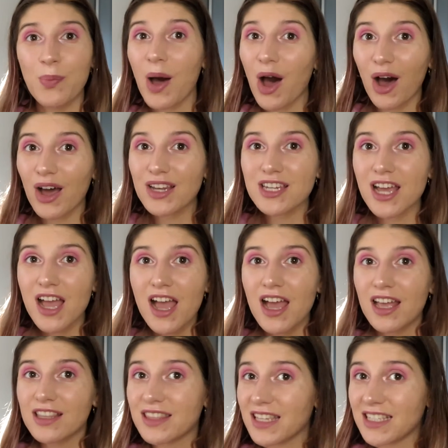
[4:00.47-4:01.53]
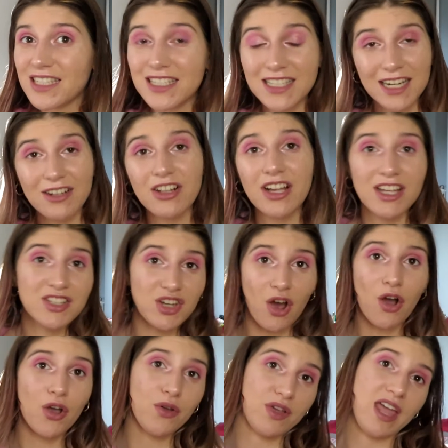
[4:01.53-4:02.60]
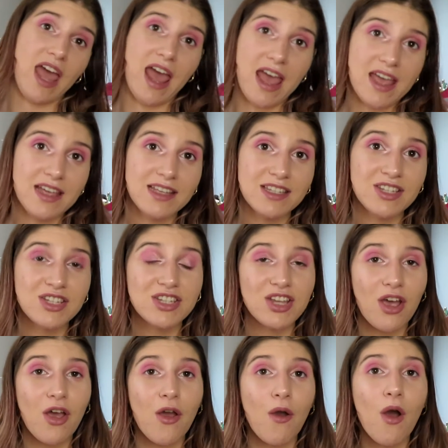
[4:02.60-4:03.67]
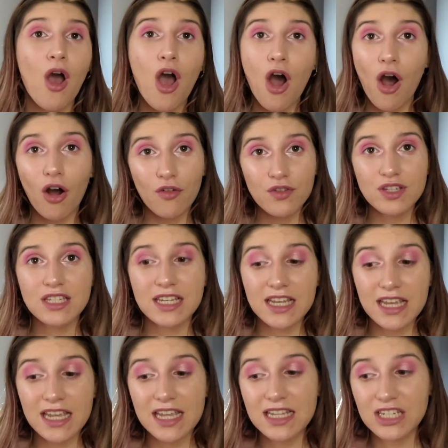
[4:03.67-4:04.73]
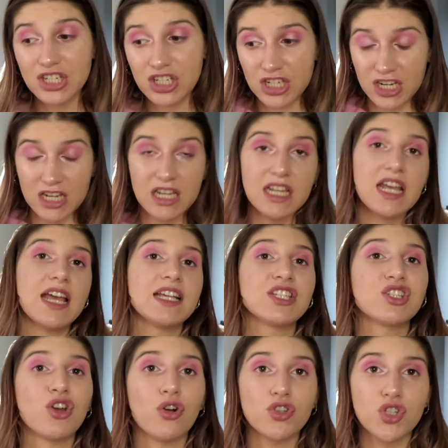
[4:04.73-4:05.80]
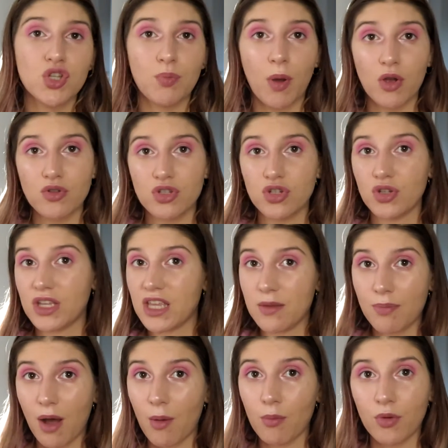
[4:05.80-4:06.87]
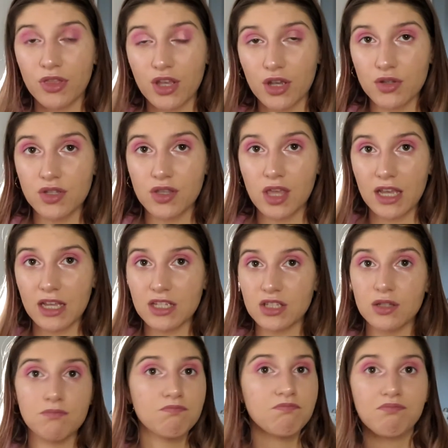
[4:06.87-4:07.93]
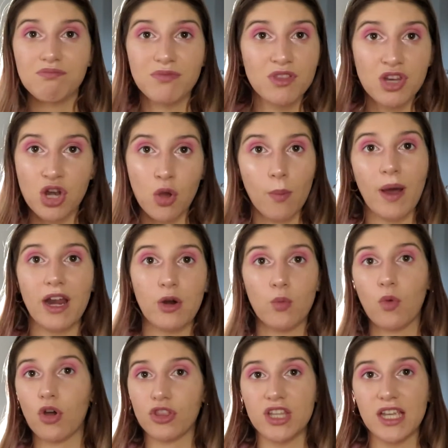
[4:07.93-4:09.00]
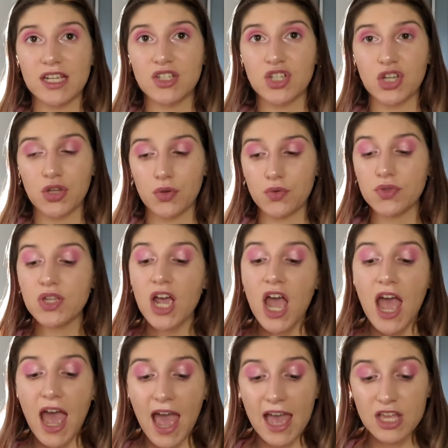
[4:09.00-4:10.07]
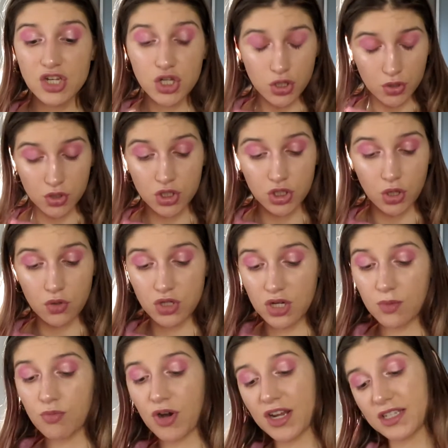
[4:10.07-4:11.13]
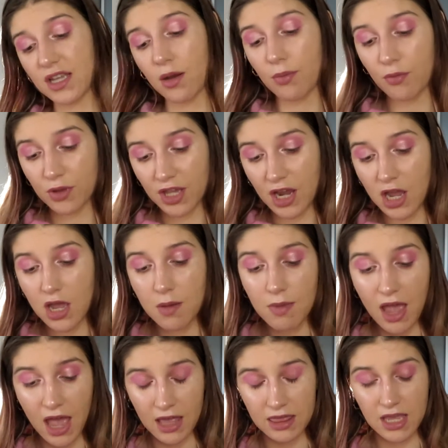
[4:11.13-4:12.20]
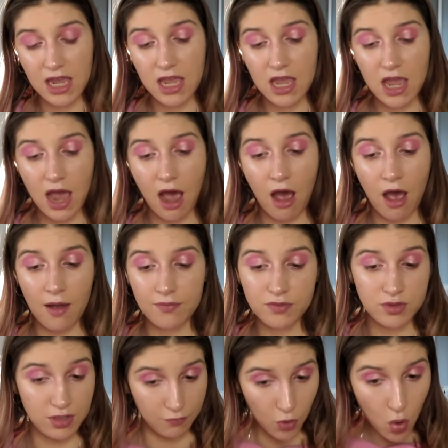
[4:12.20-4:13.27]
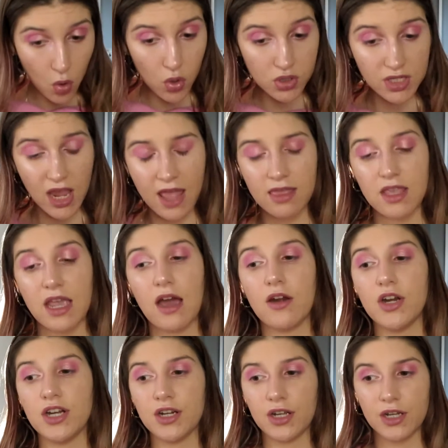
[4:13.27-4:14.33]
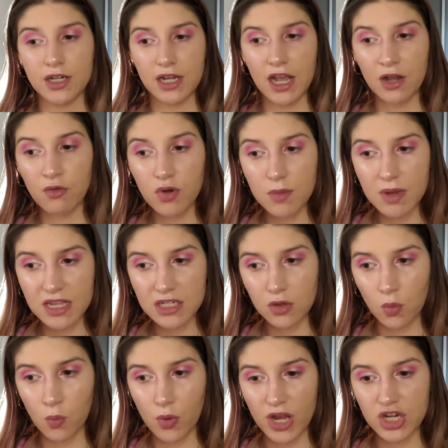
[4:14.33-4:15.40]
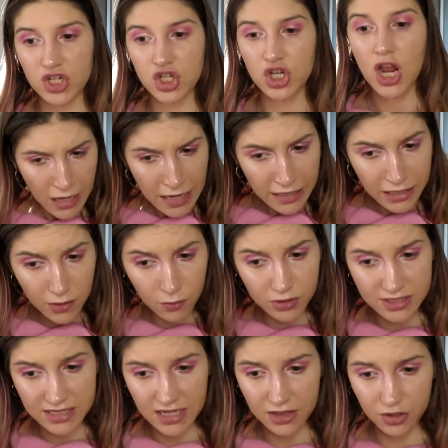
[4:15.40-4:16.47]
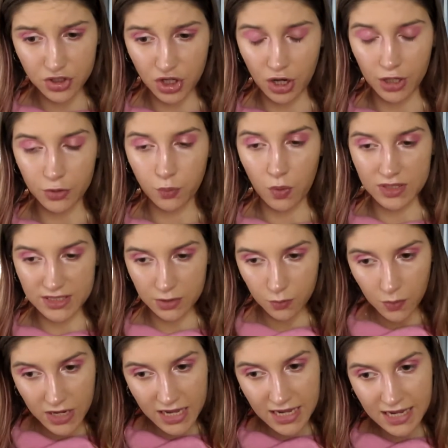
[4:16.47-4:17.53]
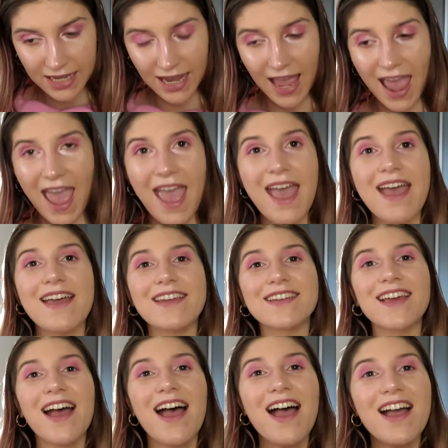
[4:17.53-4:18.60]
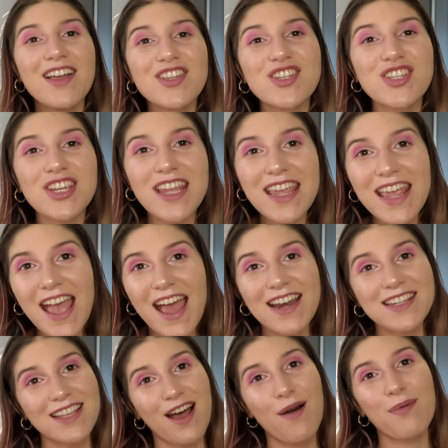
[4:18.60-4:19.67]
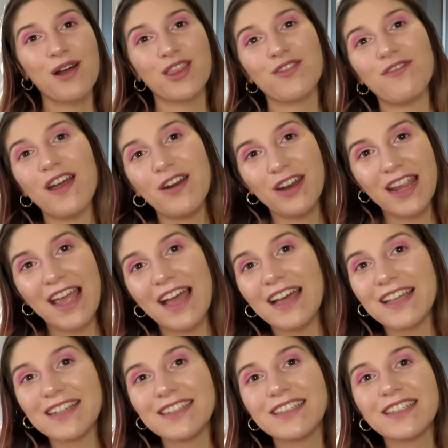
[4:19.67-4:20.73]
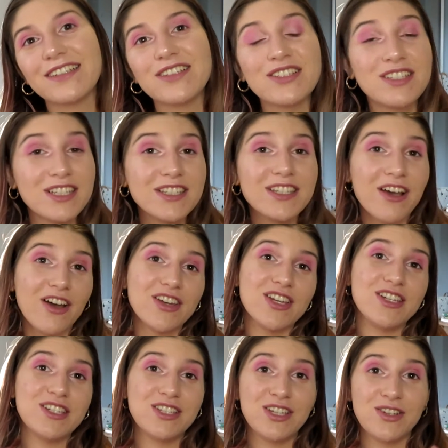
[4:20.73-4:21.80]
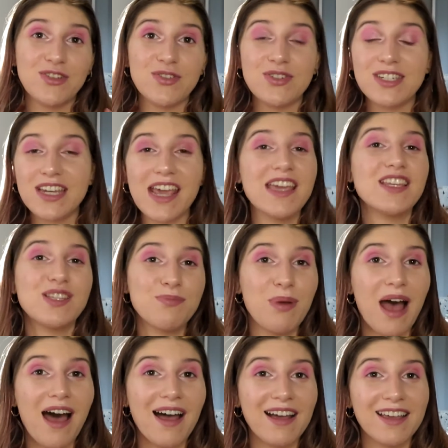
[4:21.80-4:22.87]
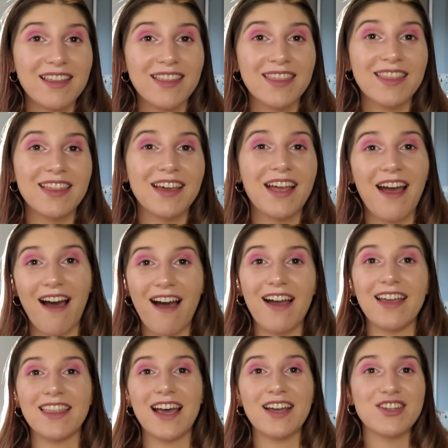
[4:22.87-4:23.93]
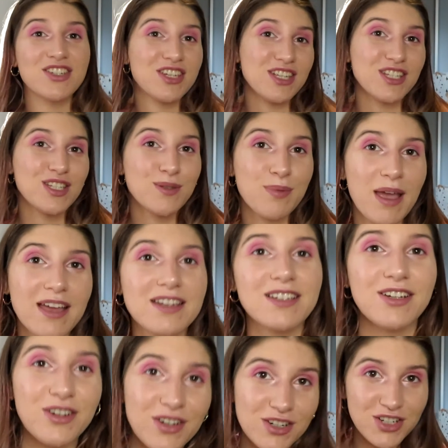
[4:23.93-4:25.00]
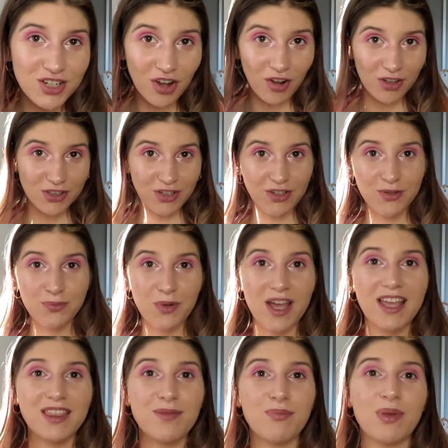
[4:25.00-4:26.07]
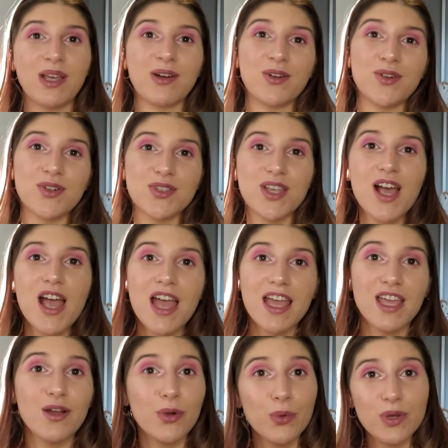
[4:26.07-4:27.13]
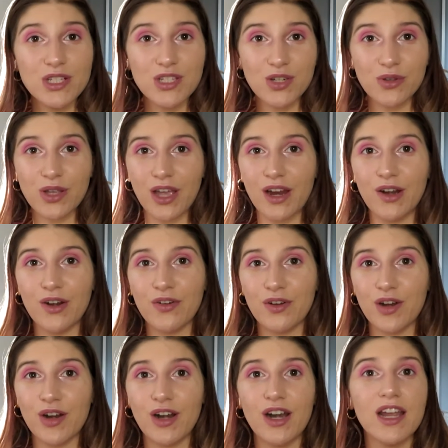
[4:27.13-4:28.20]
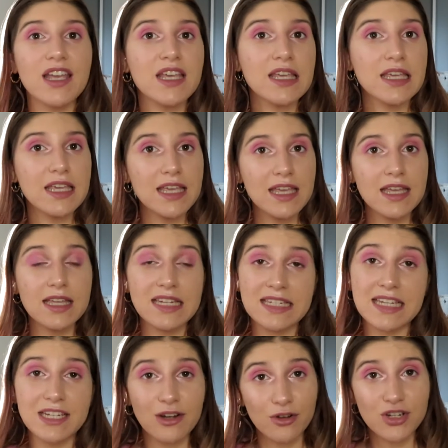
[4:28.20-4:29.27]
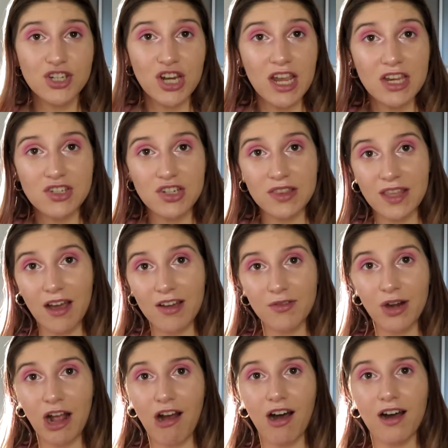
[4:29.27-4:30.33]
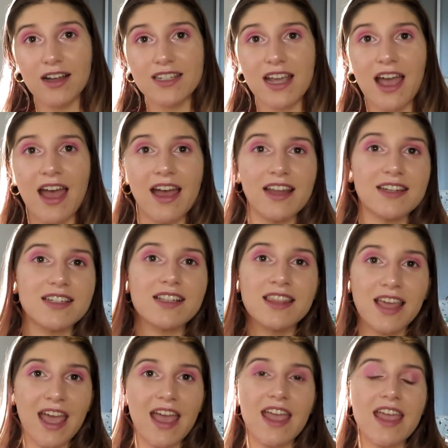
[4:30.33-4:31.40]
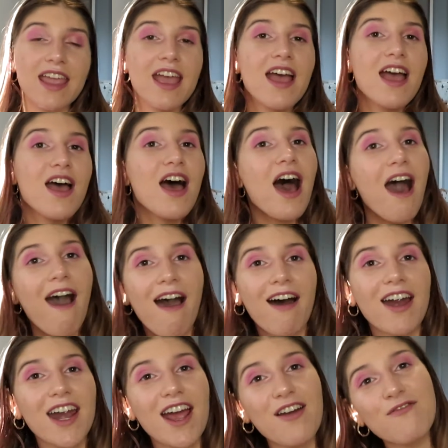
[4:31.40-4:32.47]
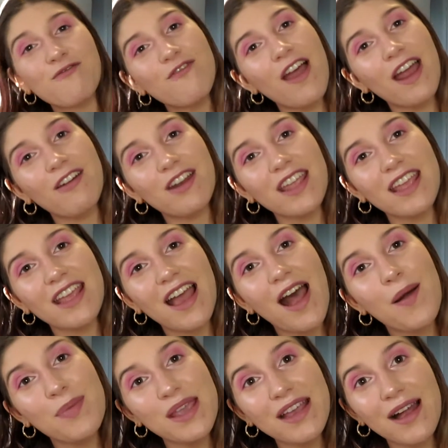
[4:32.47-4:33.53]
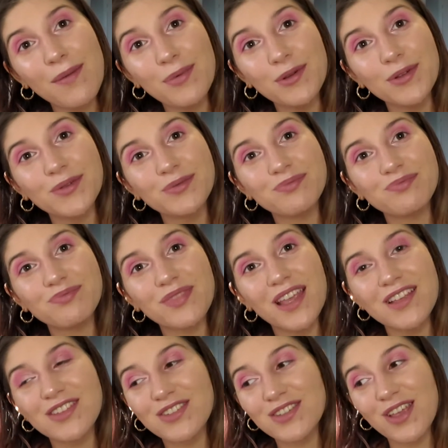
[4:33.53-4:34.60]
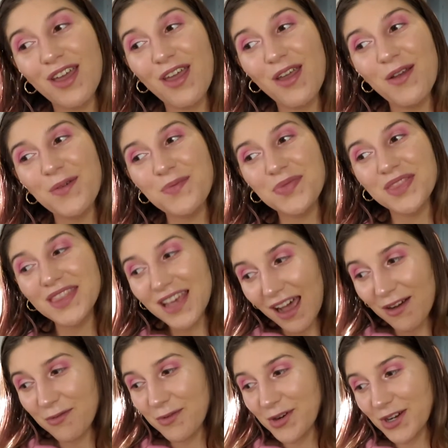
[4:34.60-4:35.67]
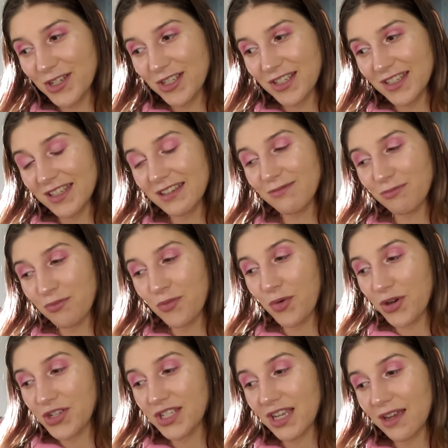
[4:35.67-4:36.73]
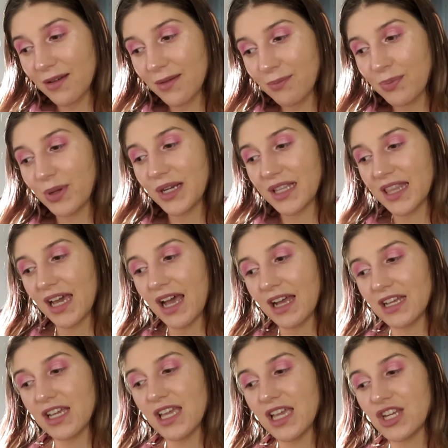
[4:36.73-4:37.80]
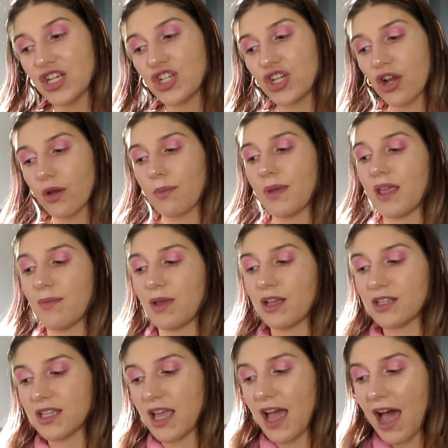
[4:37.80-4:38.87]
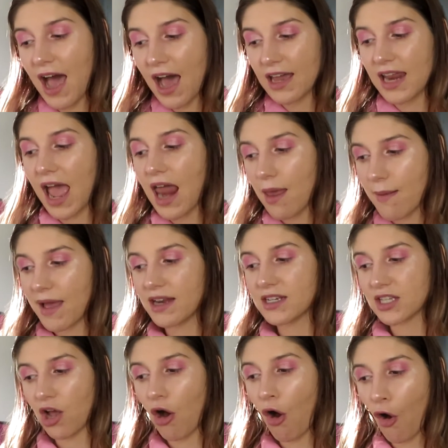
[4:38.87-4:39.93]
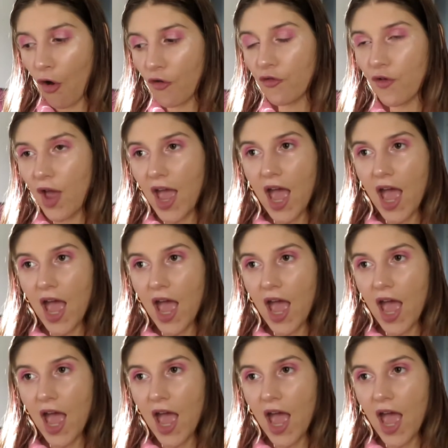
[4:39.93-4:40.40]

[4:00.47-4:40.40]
but this still is not okay. So obviously she is not supposed to keep up with those things no matter what the excuse. And so she breaks up with him, and they divorce, and they are in an agreement in which he will see the child once a week. And she ends up at the very end decided to date back the guy that she spent her childhood with, because he always took care of her. He did not change in that regard, and they are a very happy couple. So that one was a book that it shook me because it had elements of